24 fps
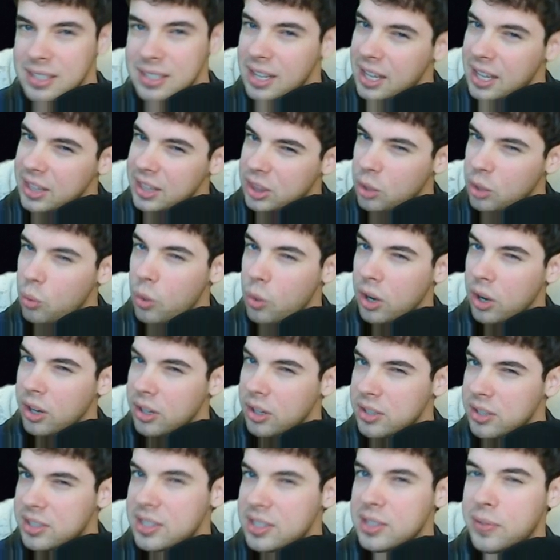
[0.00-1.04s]
not the
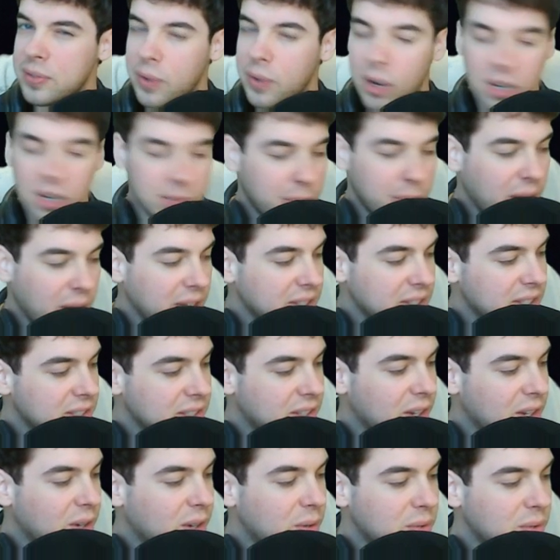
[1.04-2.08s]
worst as far as bosses
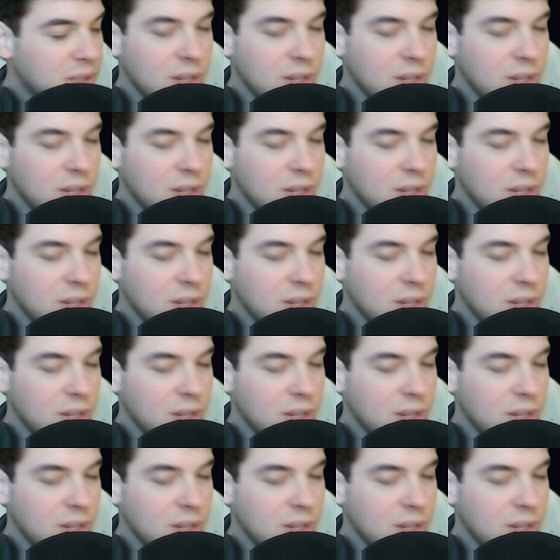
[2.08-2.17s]
go.